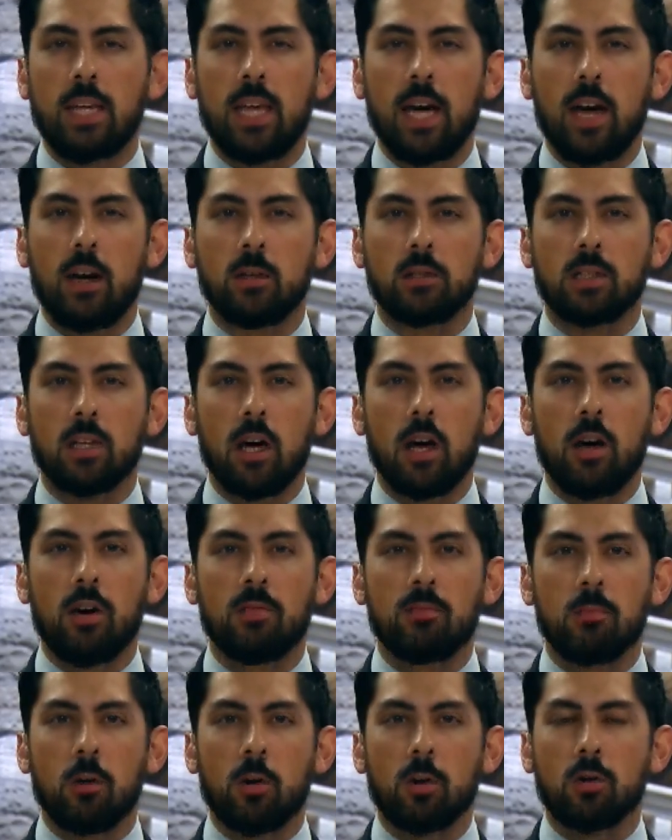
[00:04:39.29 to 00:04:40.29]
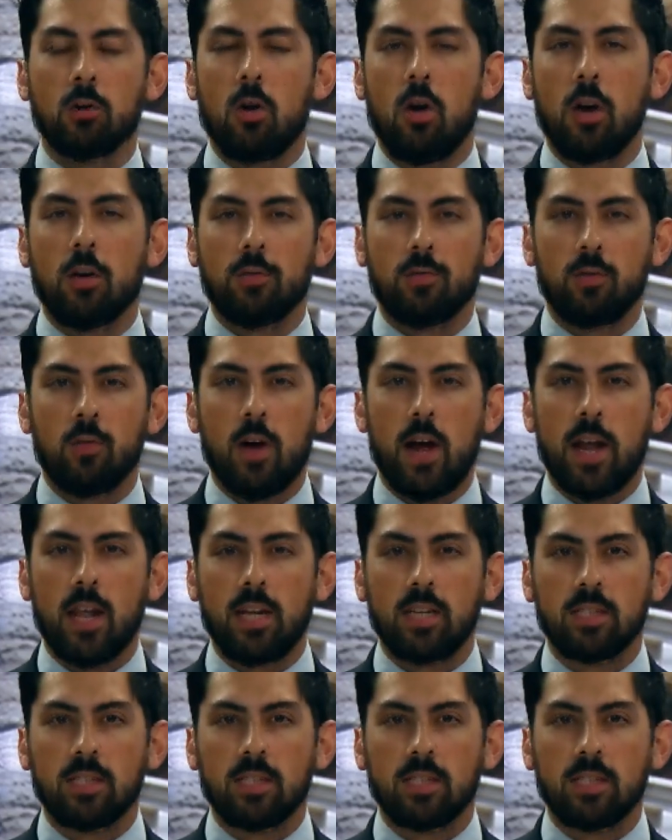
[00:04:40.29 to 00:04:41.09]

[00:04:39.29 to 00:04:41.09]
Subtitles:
counts of murder on Friday.